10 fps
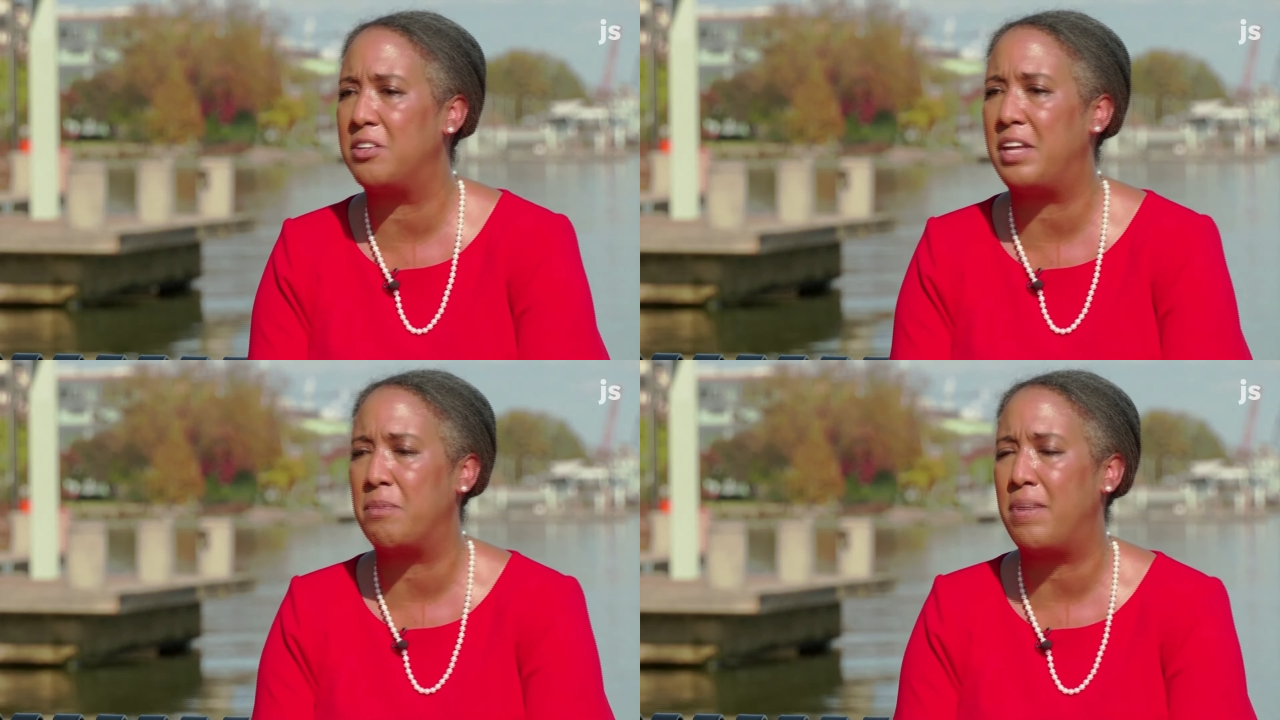
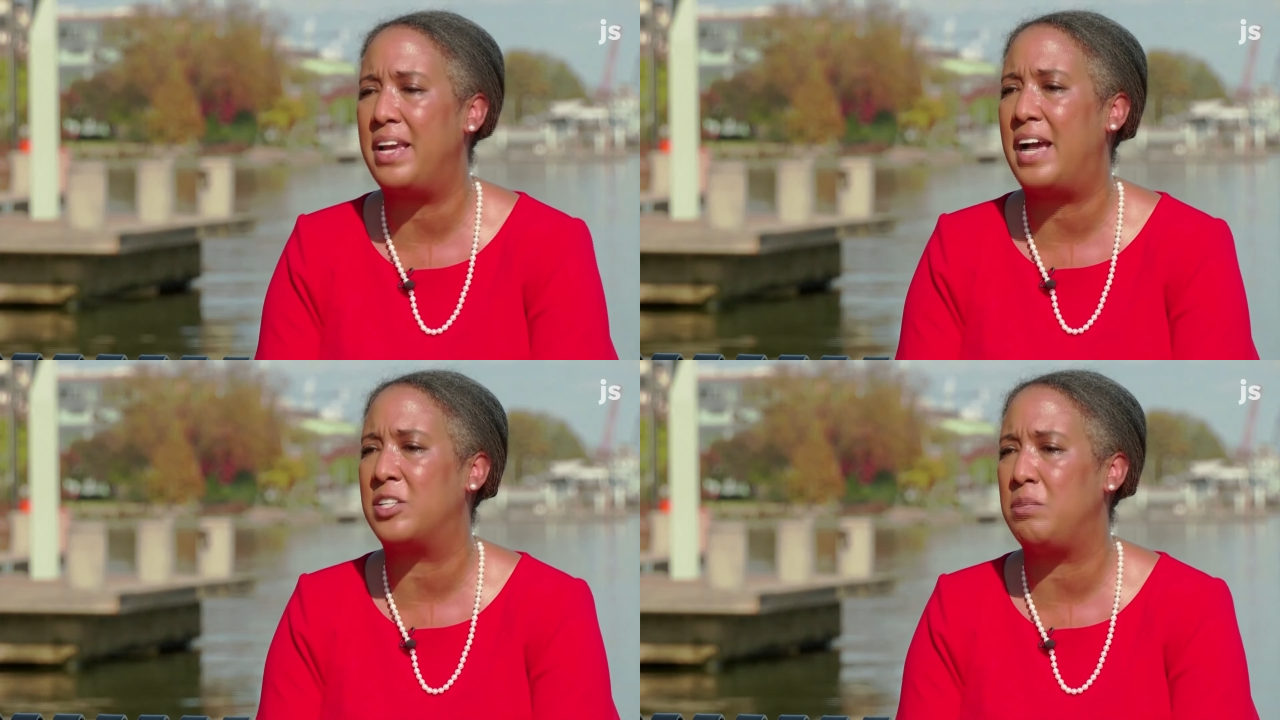might
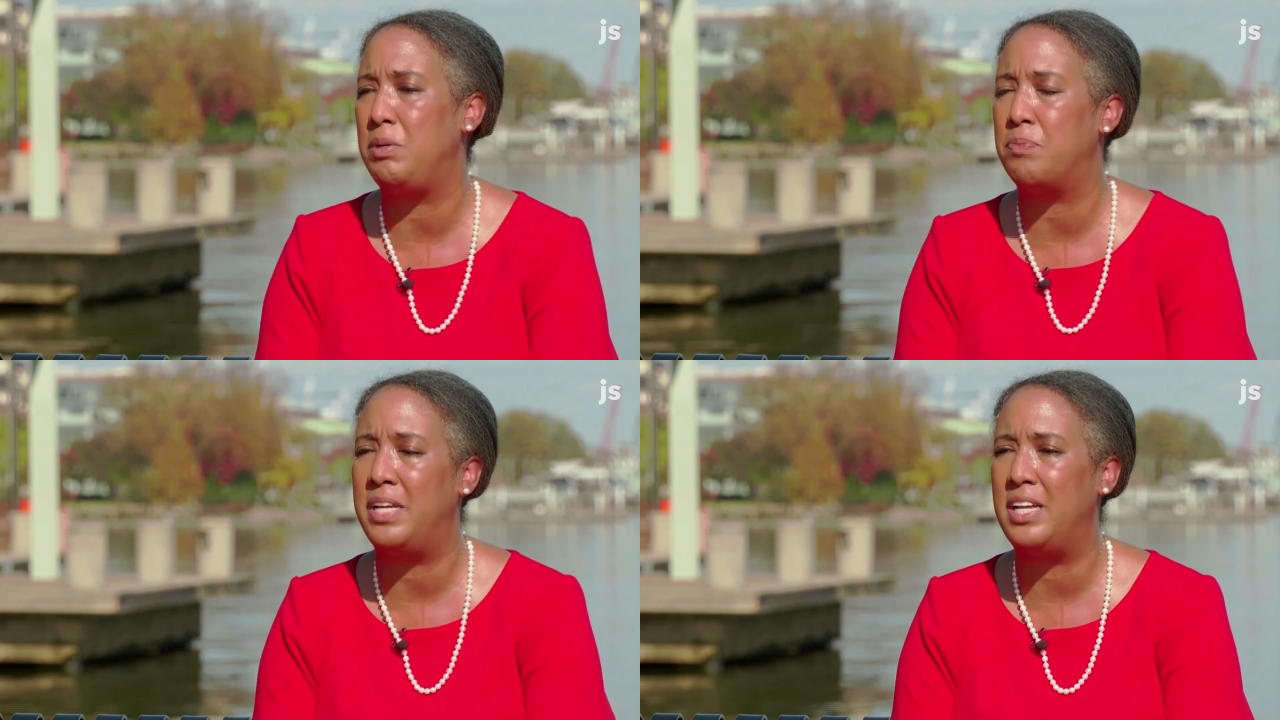actually be
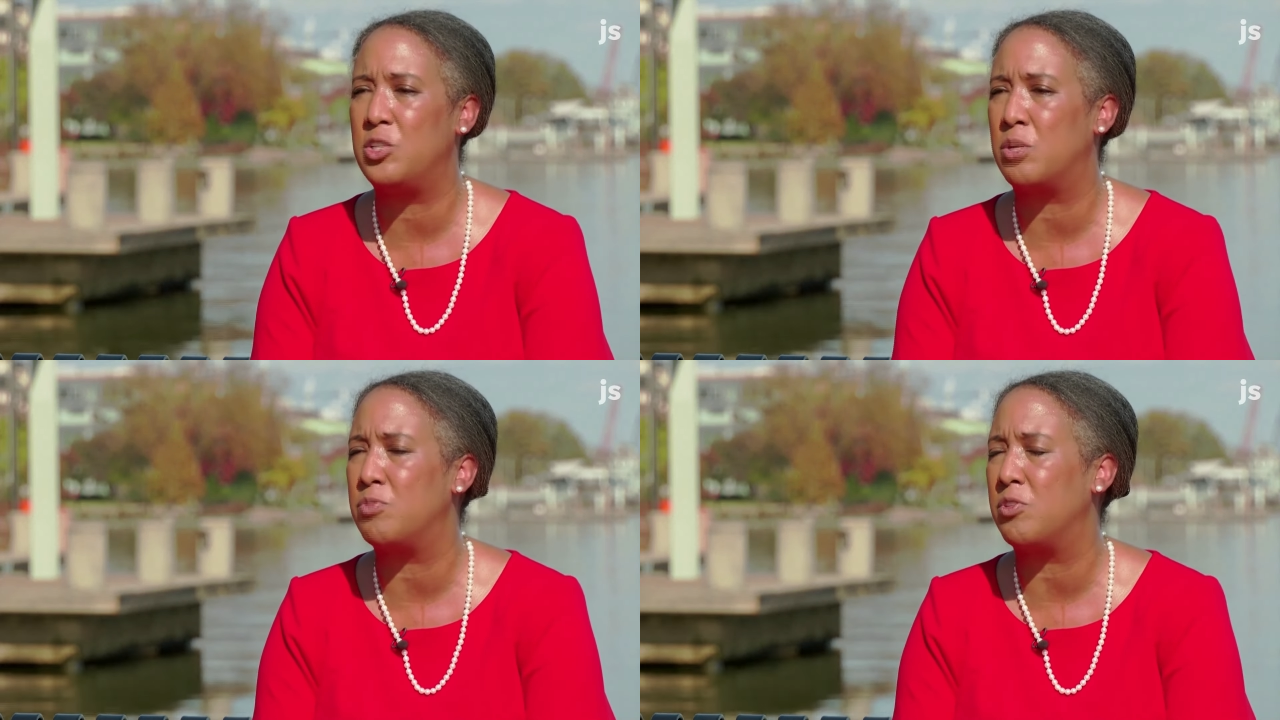playing in
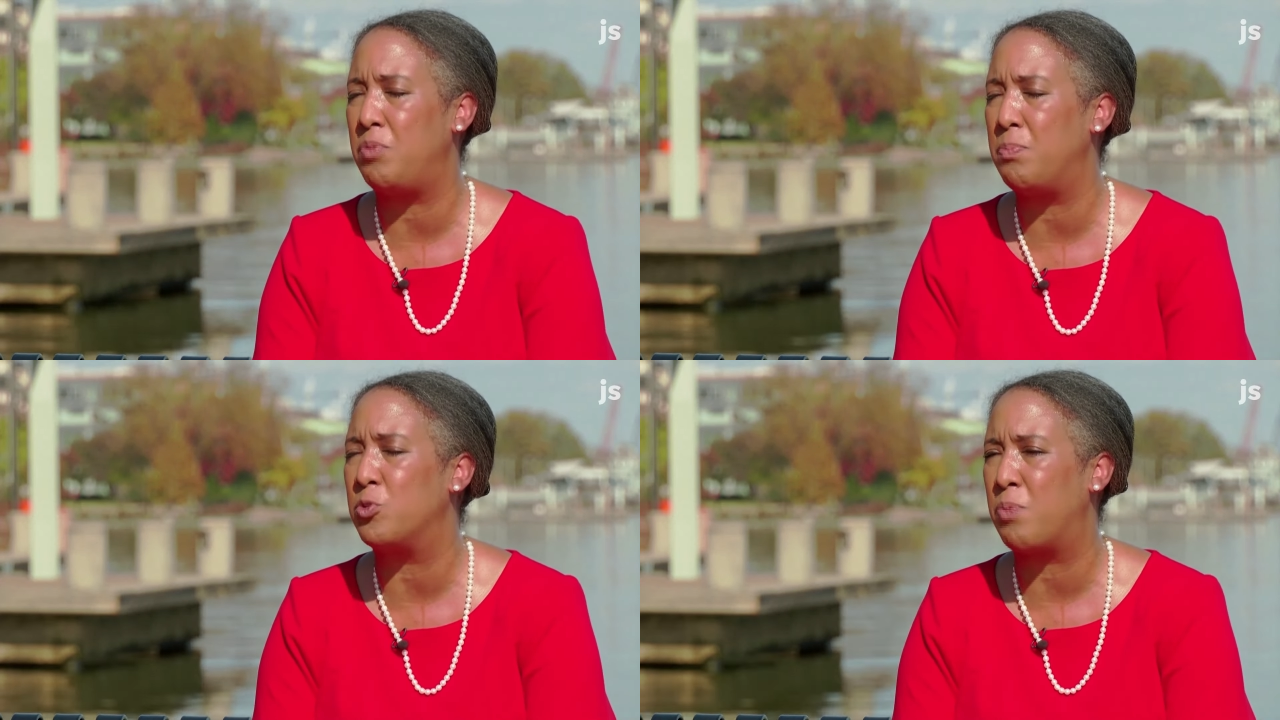terms of
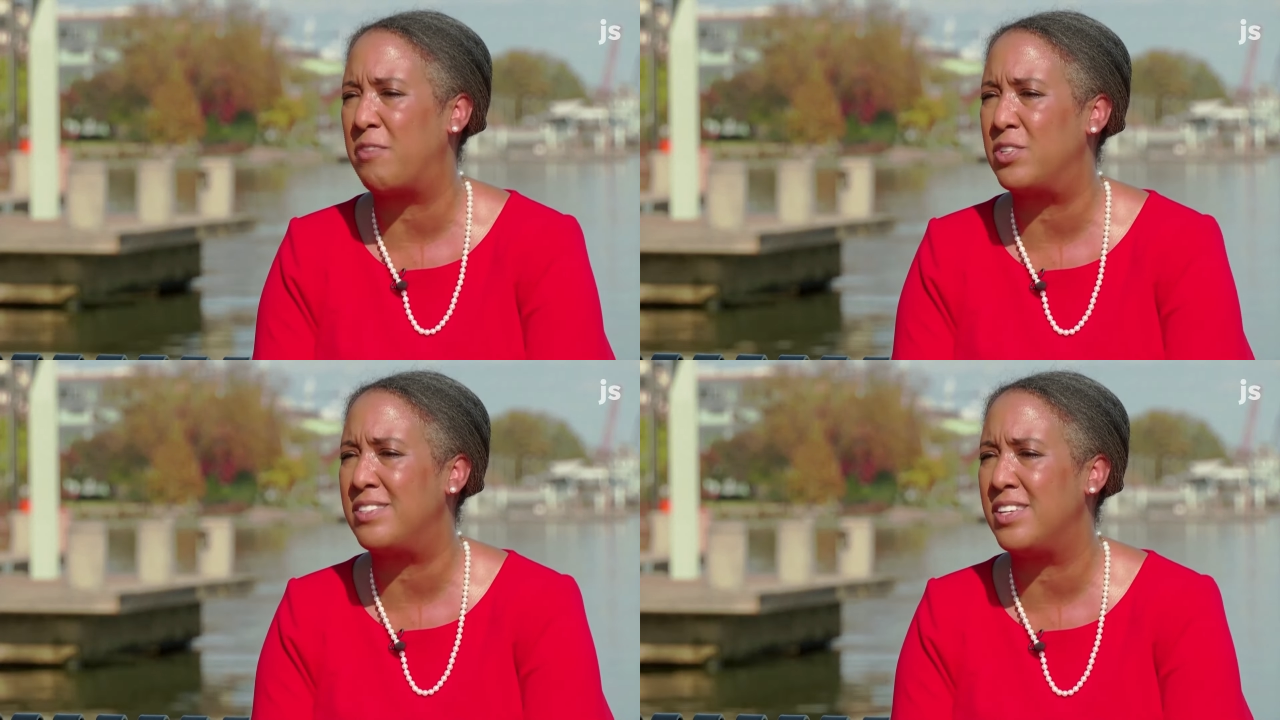people's
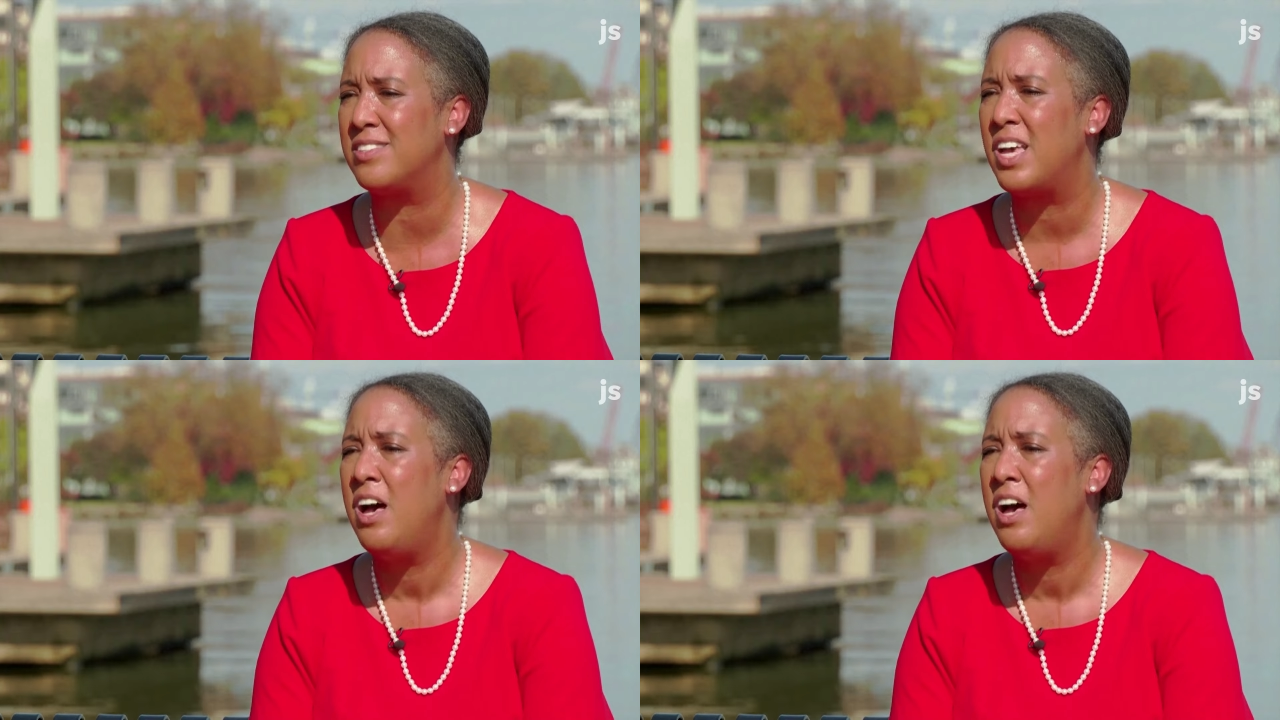preferences.